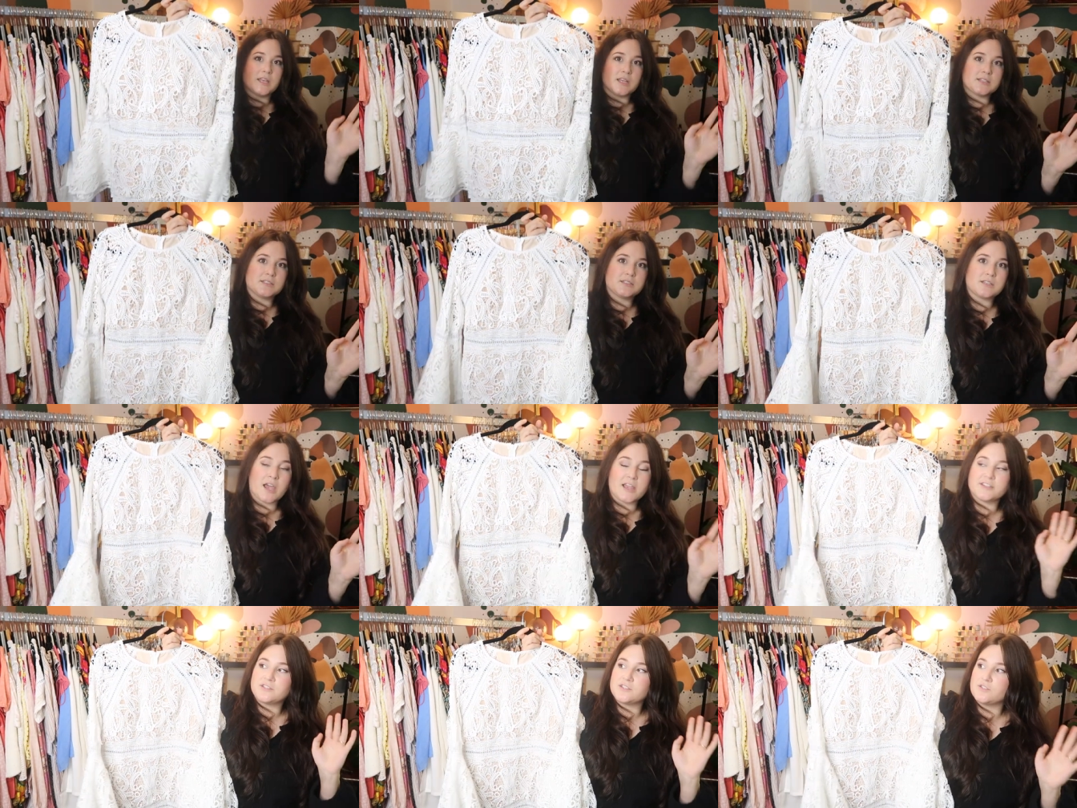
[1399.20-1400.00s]
This
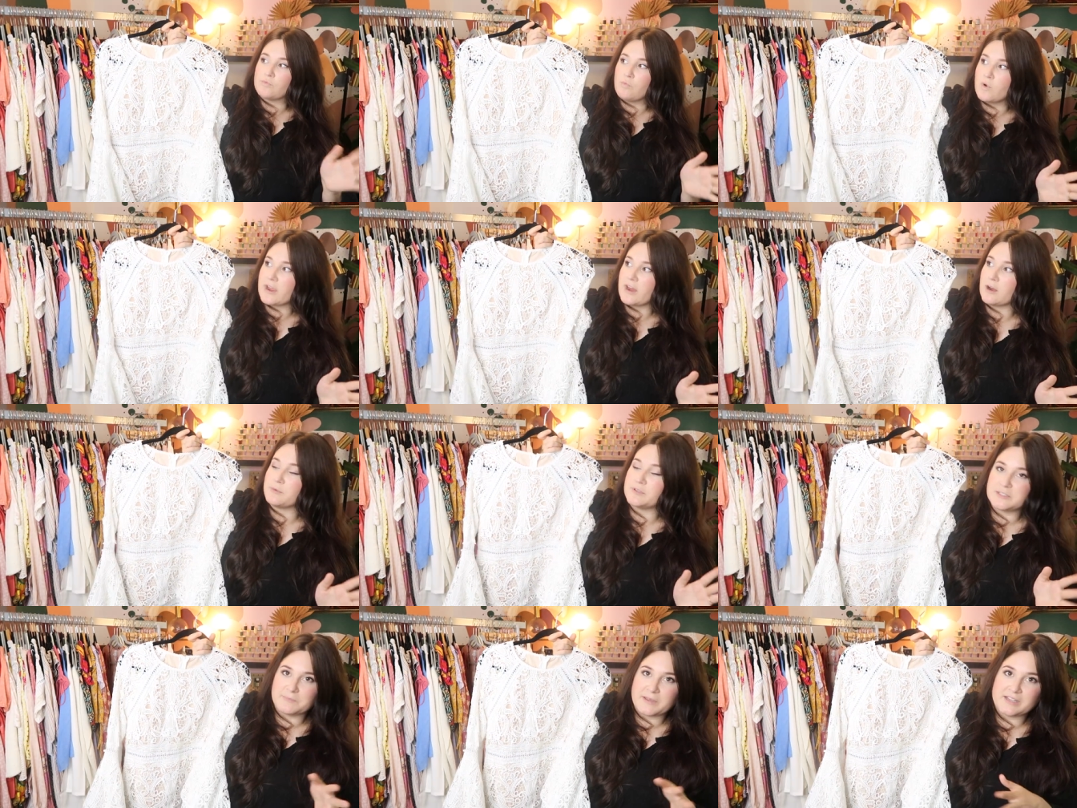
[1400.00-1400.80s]
I swear
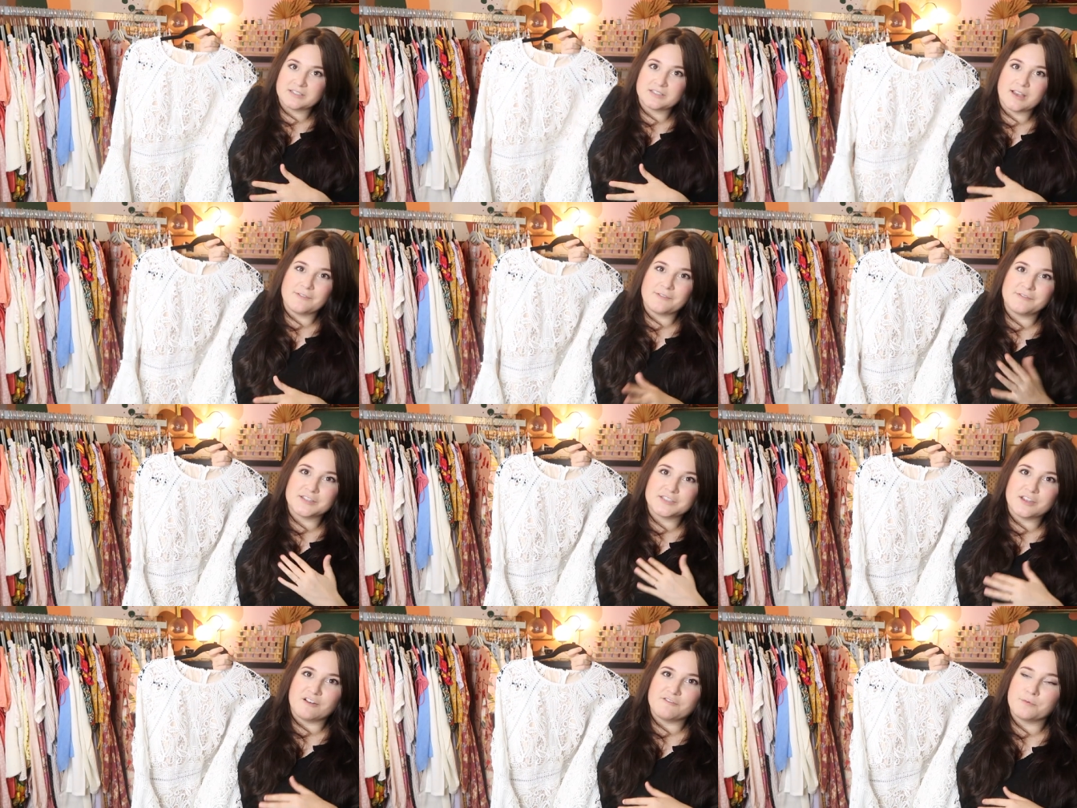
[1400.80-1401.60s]
was based off of a
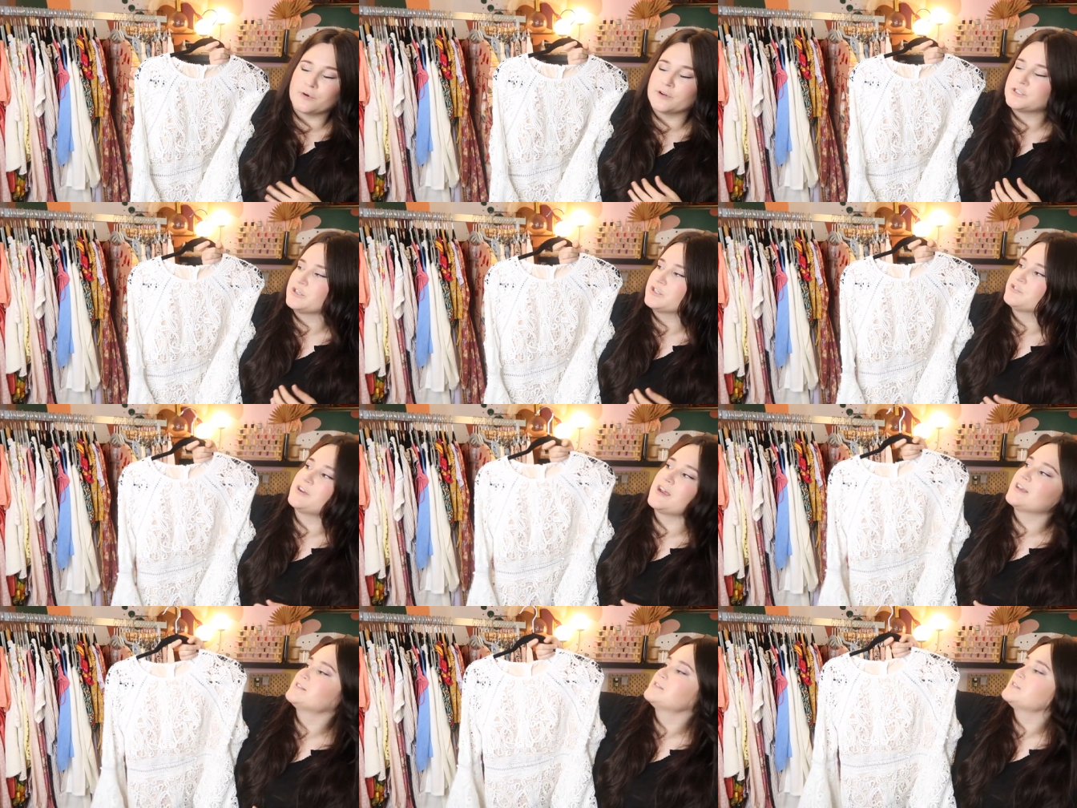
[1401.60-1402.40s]
self-portrait
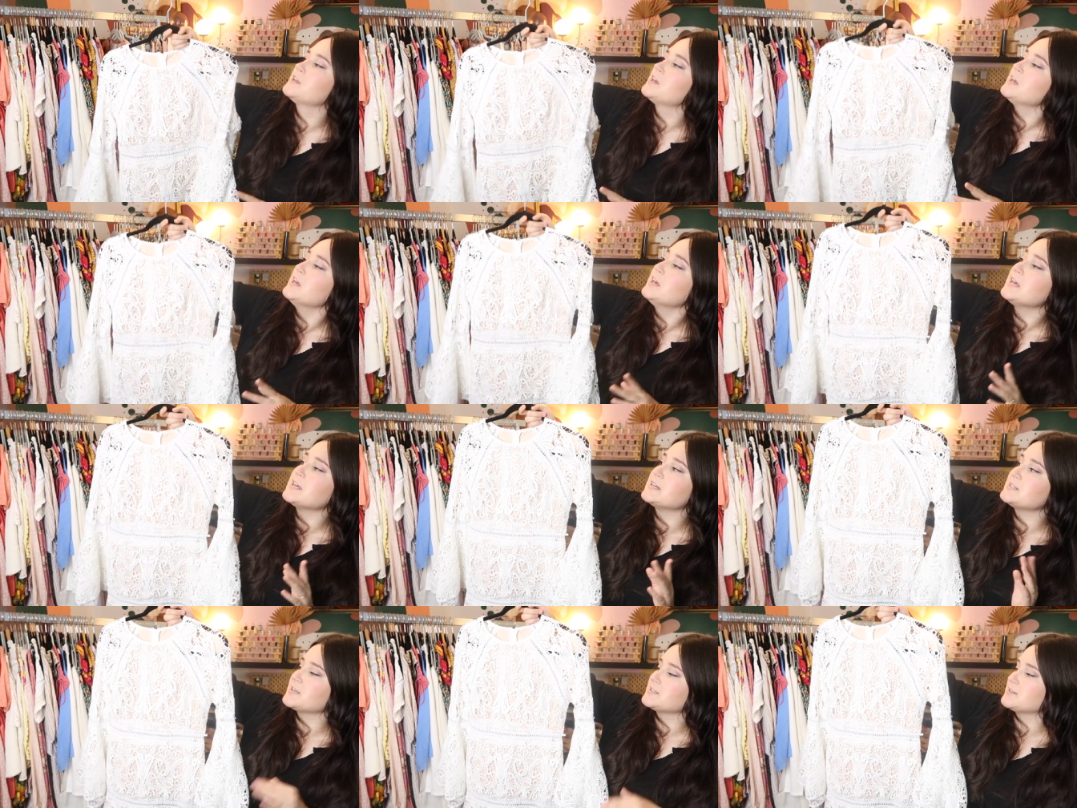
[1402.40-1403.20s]
dress.
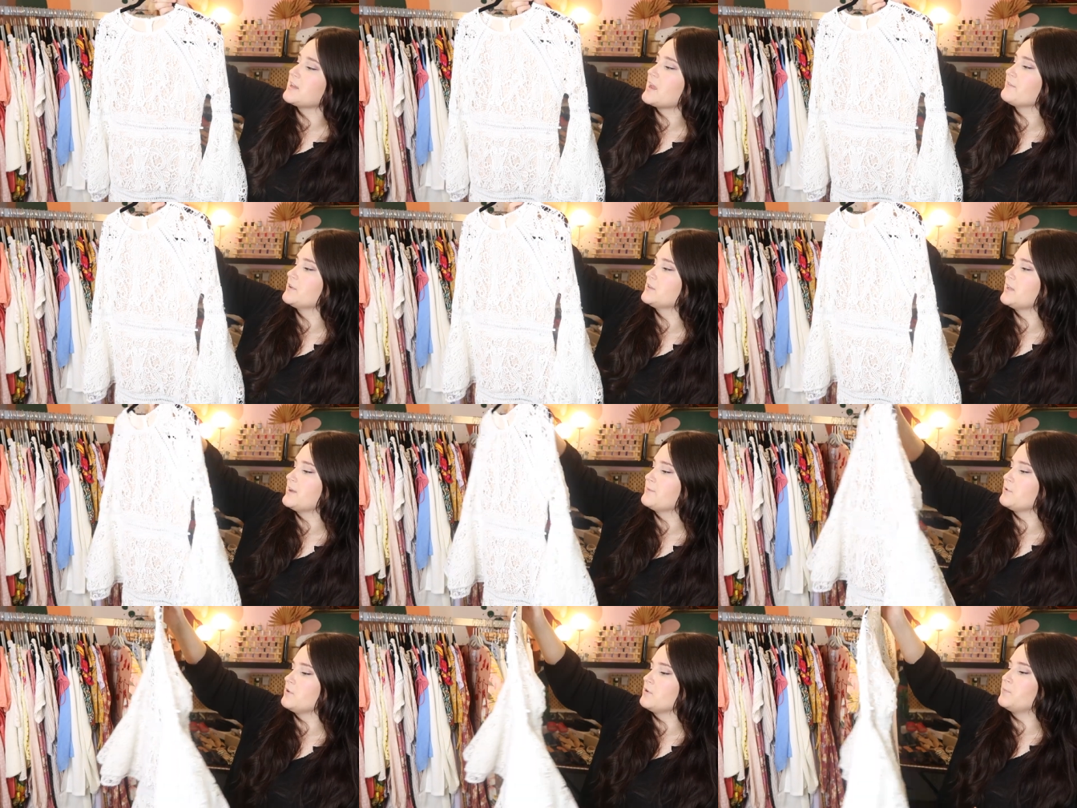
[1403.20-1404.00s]
It doesn't have a
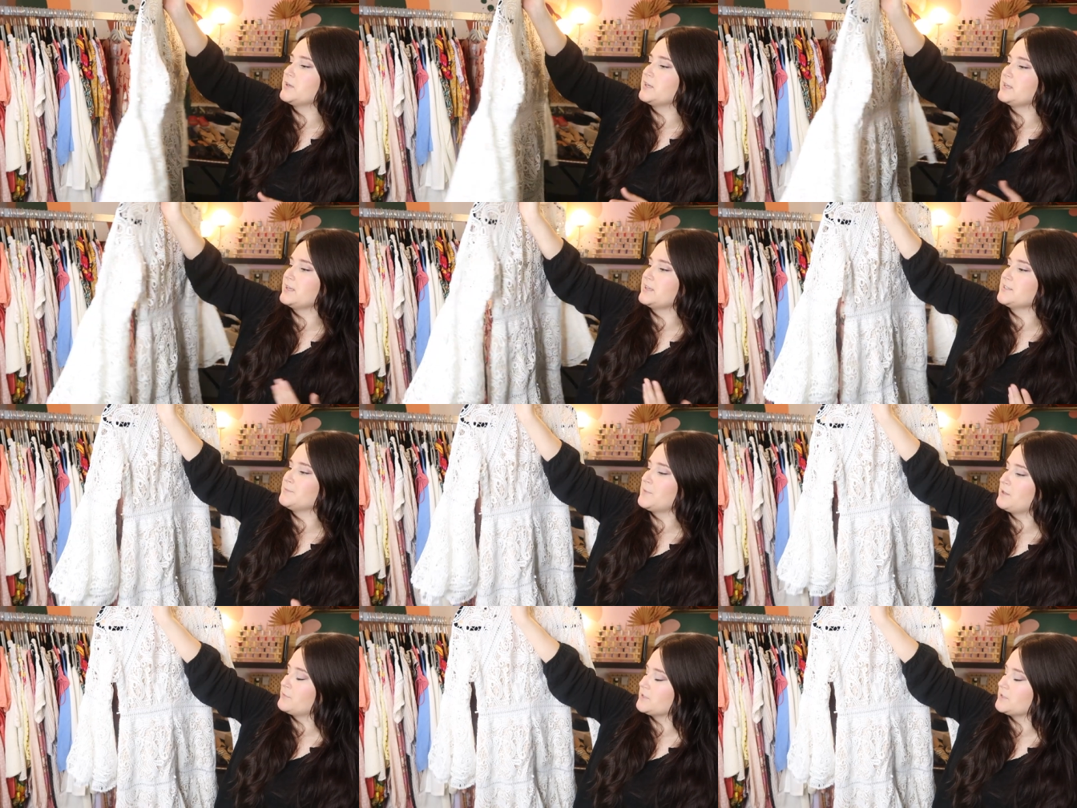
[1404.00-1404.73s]
label, but it is made